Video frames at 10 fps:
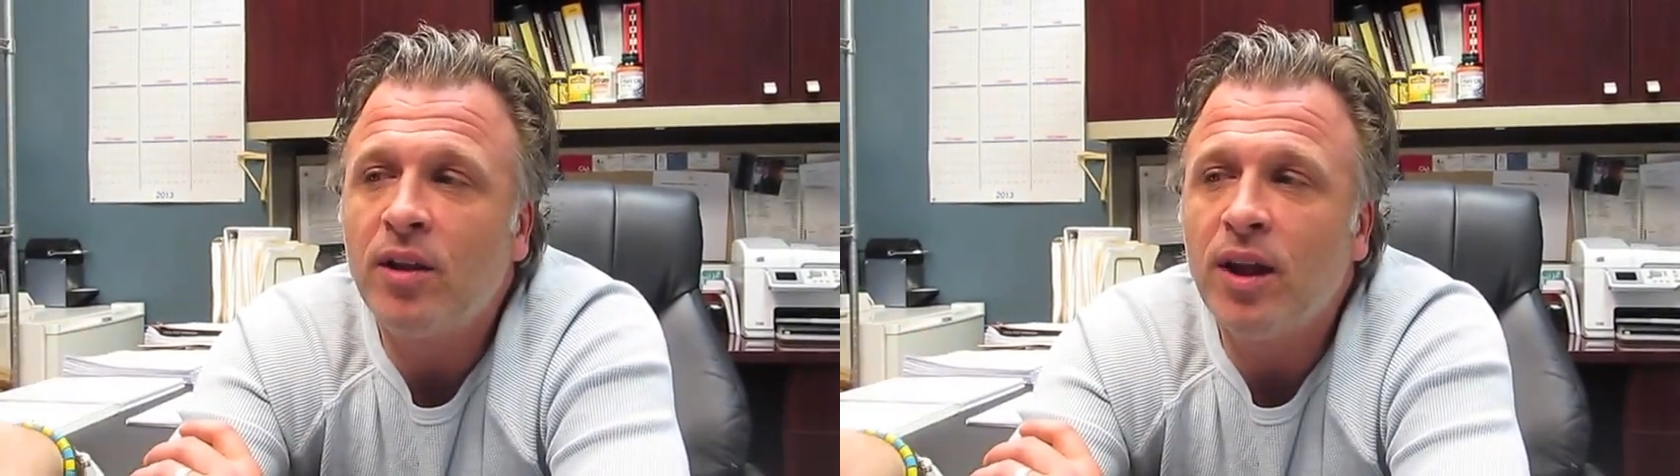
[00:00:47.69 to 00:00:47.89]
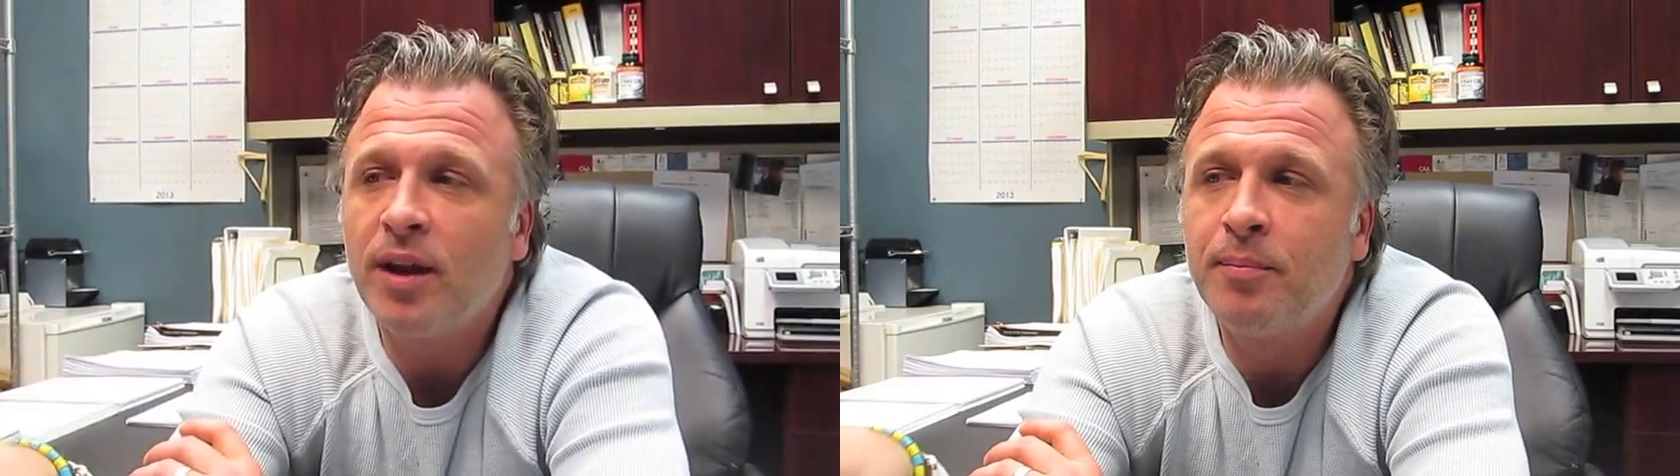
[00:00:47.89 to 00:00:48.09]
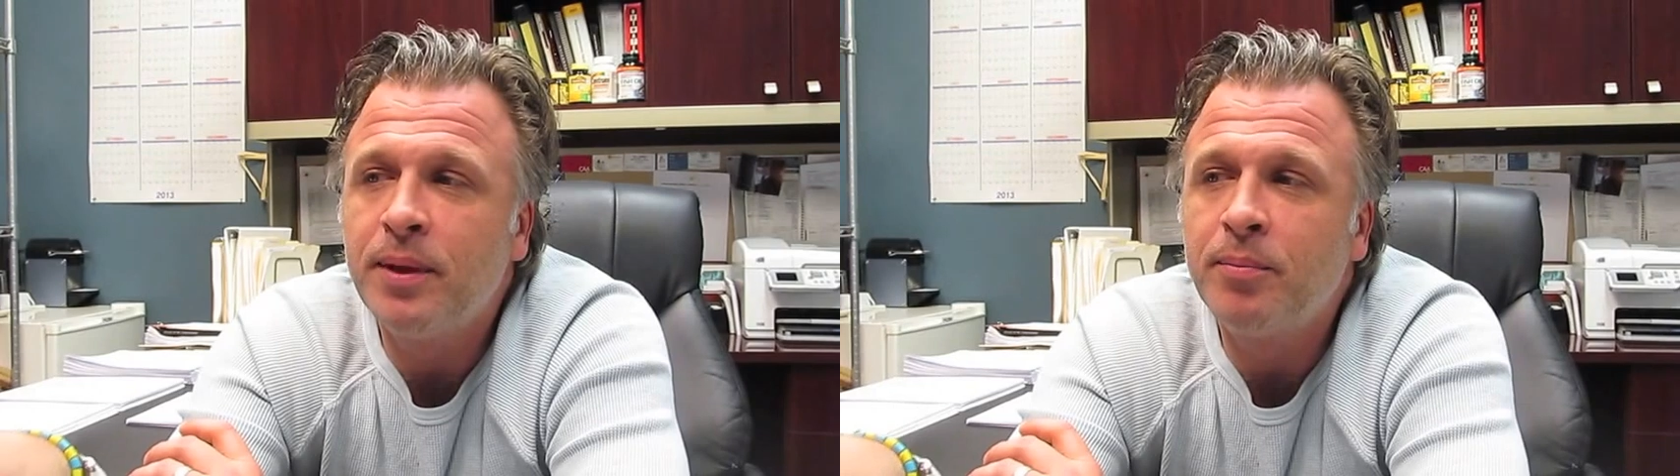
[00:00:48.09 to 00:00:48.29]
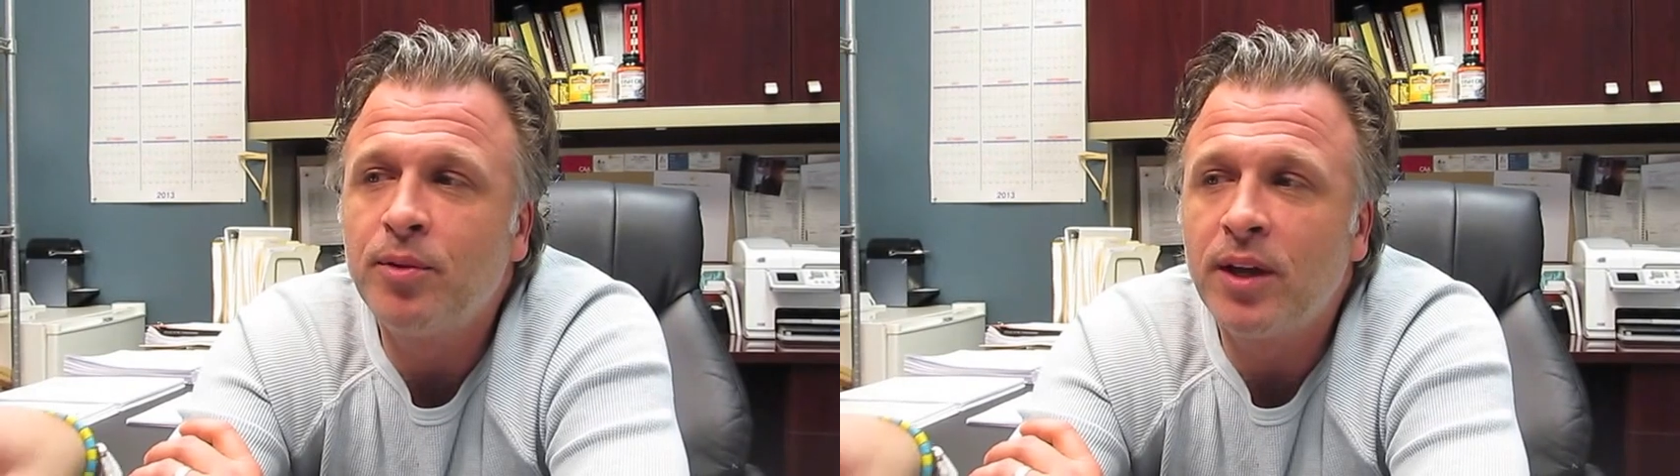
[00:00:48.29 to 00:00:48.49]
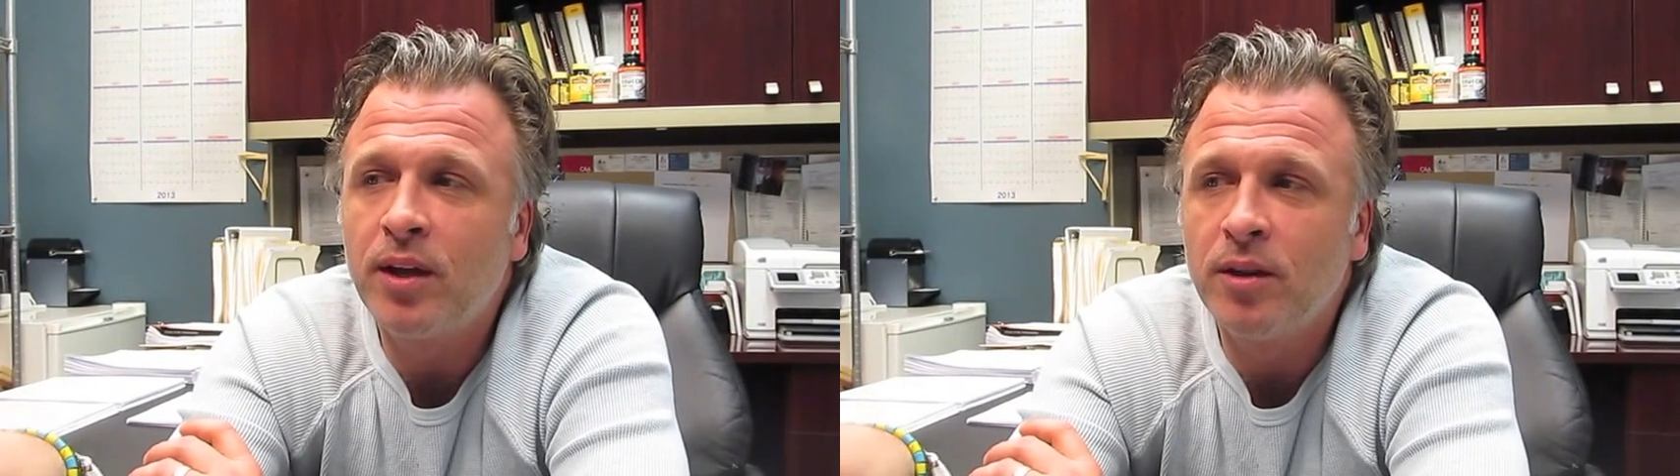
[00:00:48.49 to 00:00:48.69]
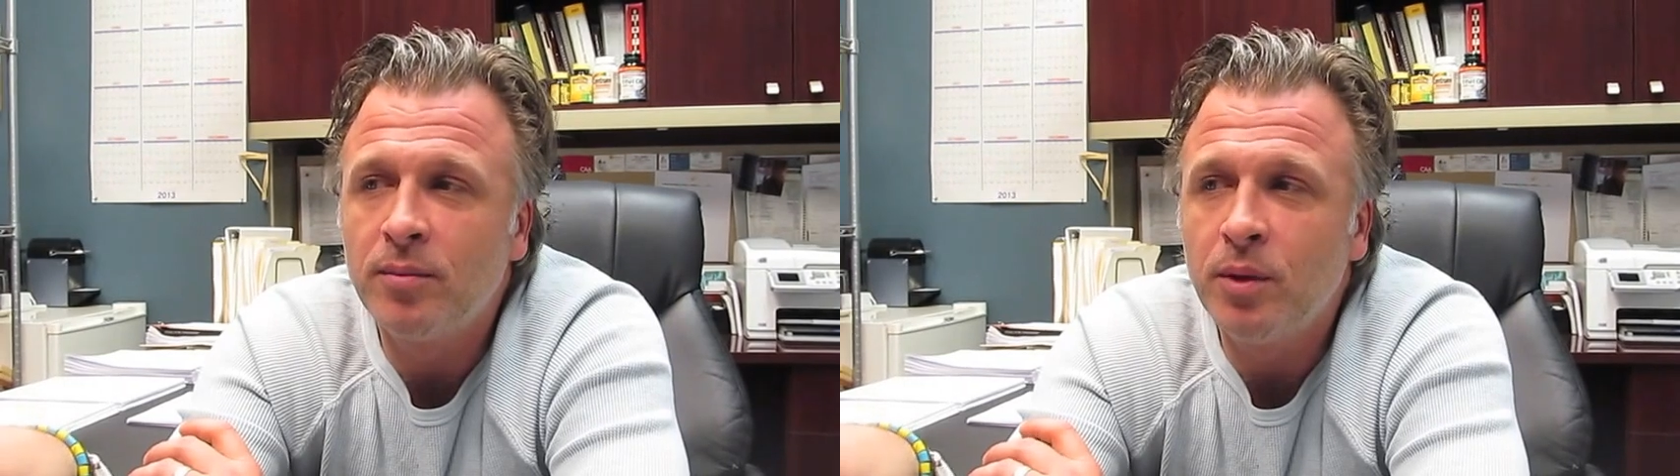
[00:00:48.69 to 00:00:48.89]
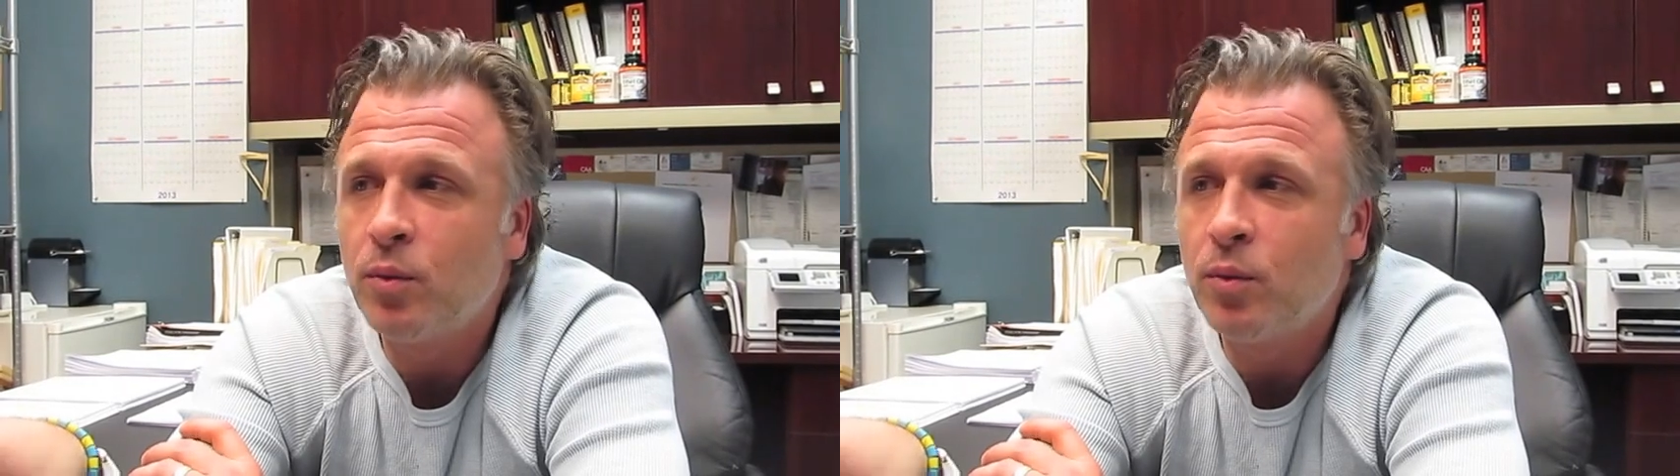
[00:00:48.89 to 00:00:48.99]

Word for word: a lot of people telling me